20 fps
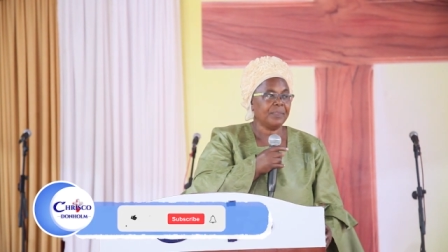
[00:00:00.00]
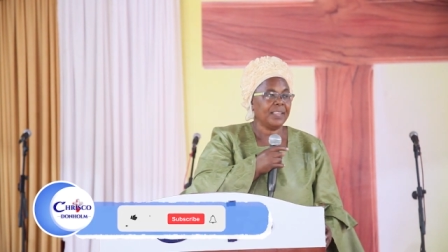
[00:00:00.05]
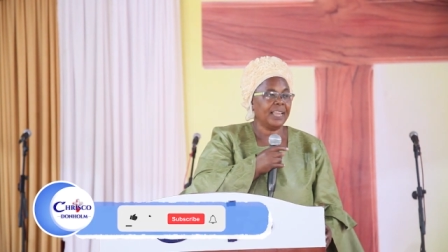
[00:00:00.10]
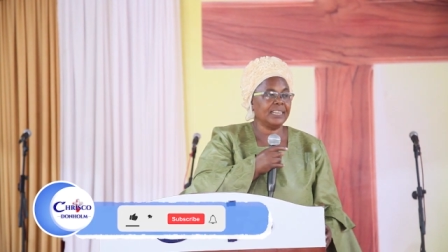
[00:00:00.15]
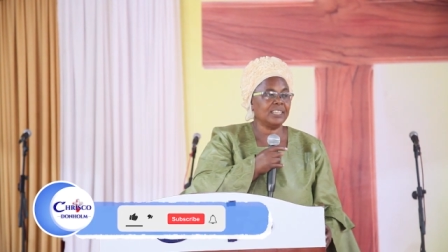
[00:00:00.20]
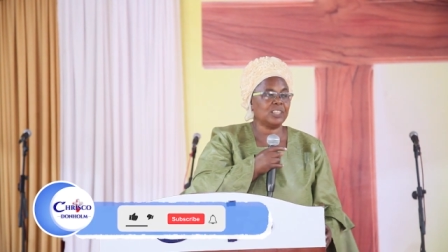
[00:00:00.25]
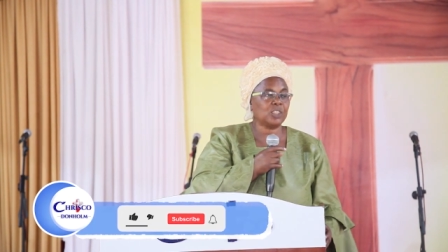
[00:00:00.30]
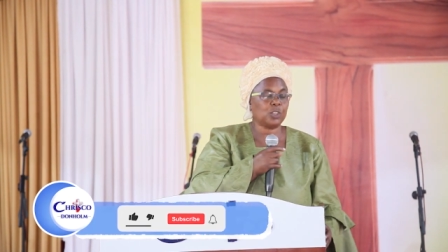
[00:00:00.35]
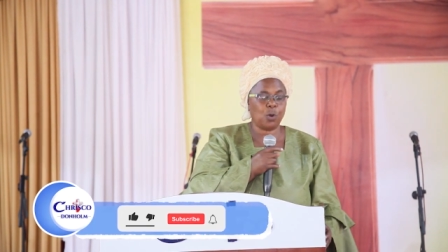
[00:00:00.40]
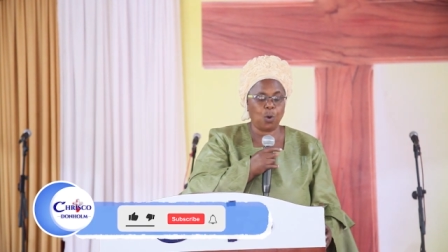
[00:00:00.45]

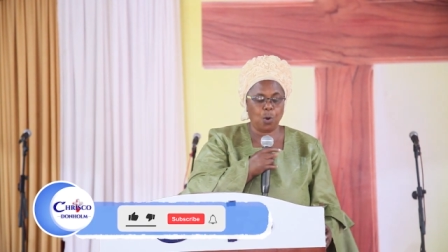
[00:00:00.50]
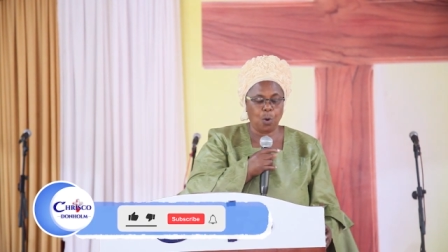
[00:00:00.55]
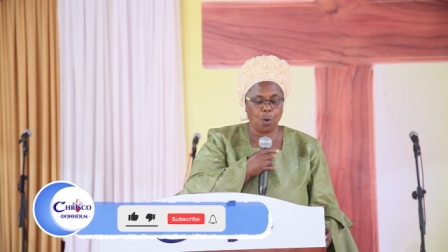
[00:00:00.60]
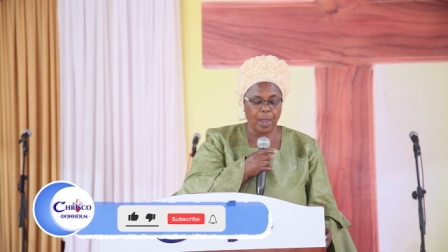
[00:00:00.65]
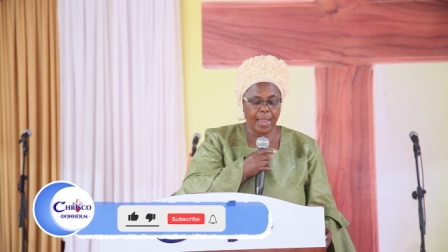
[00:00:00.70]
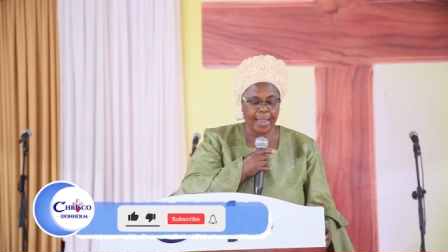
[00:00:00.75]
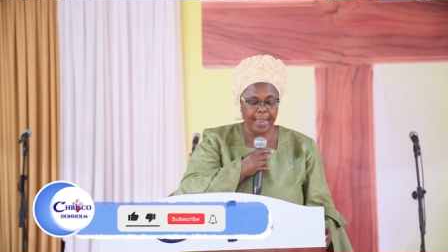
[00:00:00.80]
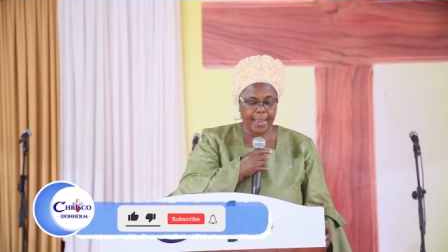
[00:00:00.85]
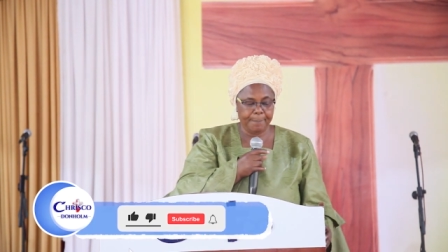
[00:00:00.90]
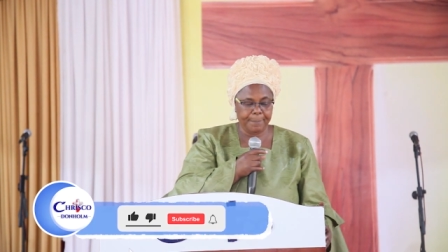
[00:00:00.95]
And
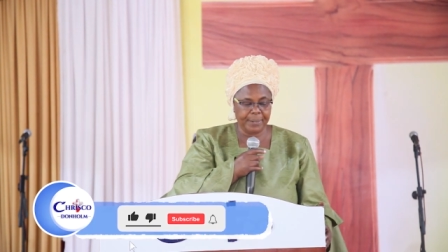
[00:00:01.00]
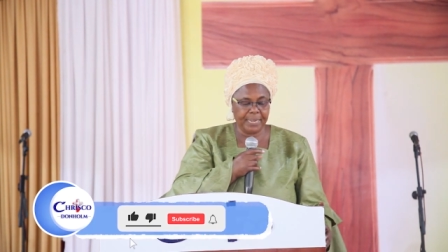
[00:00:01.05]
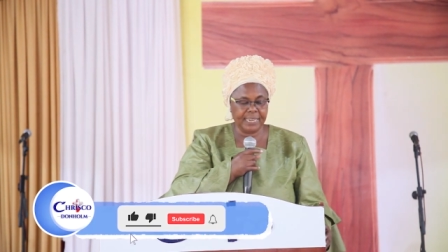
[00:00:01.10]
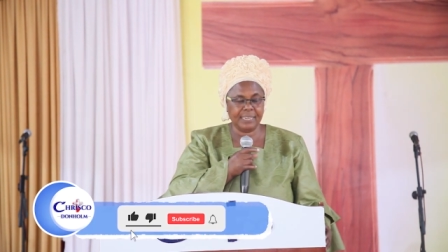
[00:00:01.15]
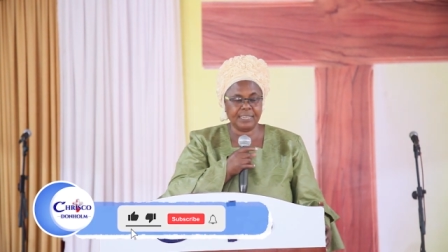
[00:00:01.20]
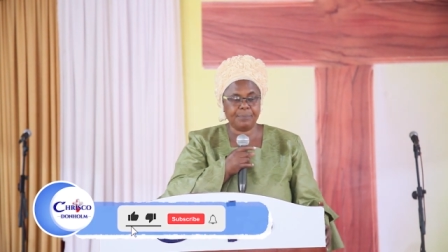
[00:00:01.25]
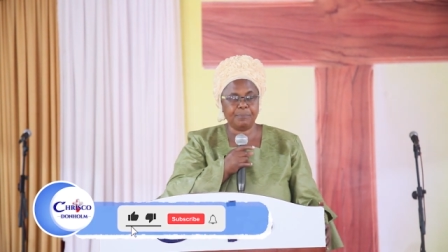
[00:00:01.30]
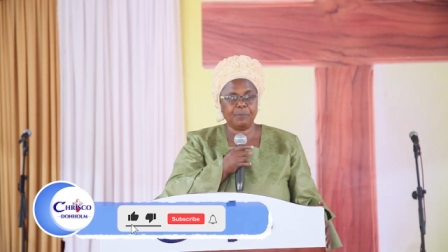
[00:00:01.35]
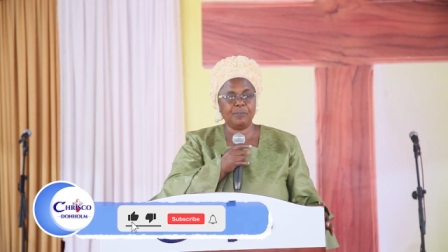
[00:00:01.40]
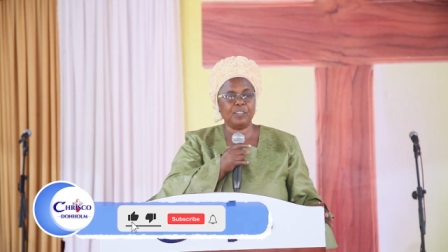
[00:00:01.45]
so I have
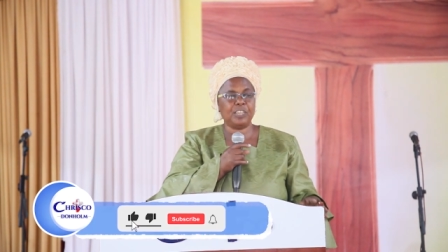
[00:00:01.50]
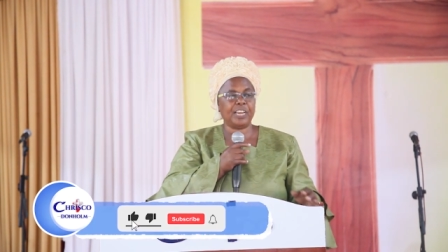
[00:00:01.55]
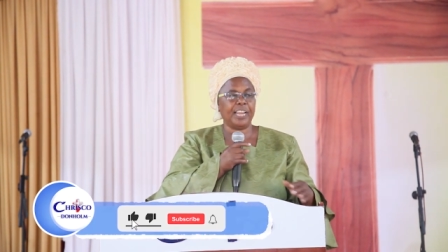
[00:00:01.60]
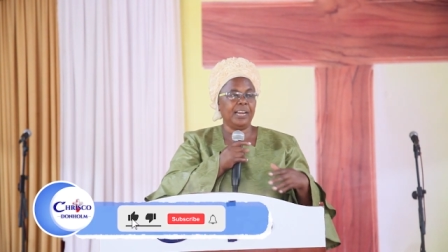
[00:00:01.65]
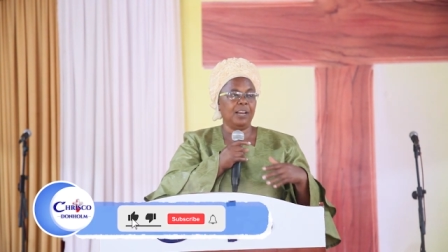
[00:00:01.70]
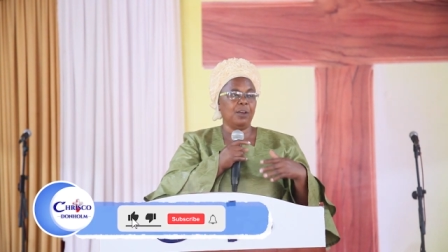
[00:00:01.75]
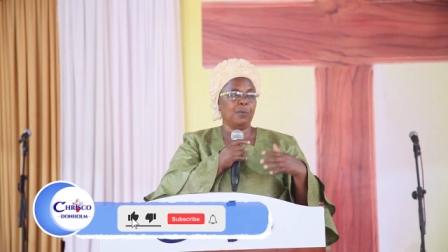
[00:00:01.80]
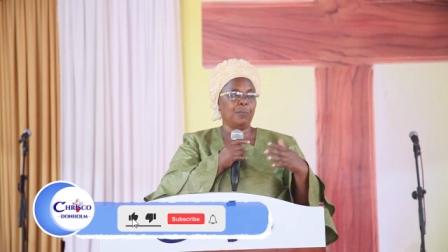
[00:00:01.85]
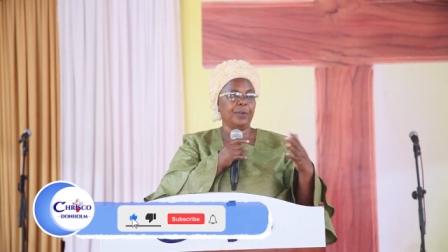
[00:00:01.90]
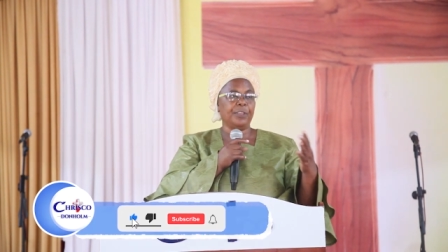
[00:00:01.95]
been
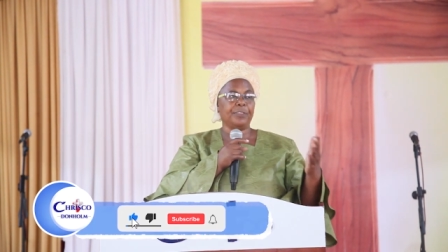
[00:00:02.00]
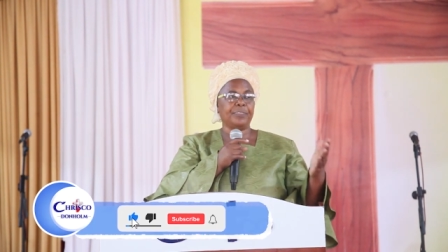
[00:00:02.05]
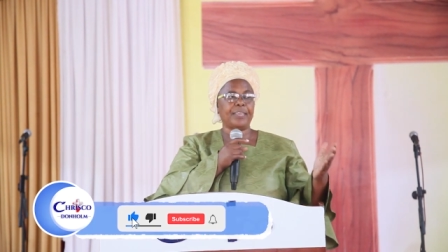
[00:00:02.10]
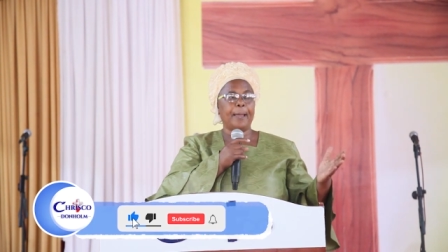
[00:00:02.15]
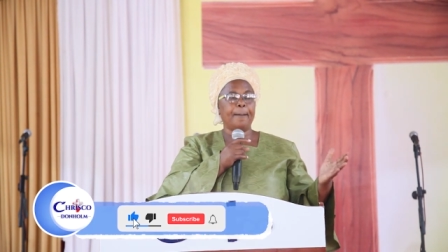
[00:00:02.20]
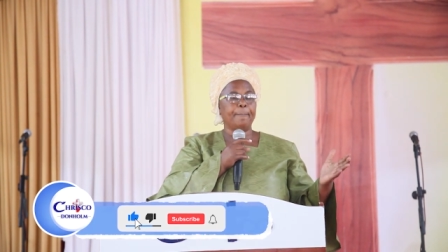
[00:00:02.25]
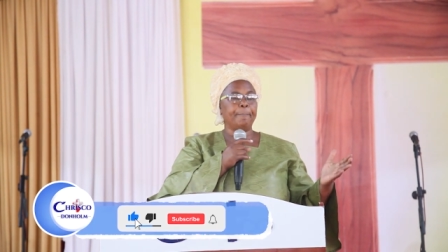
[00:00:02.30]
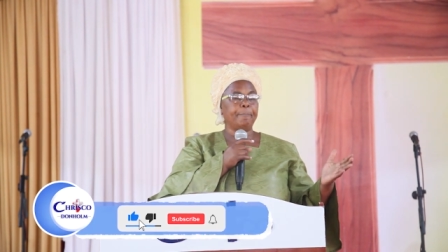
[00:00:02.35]
dealing with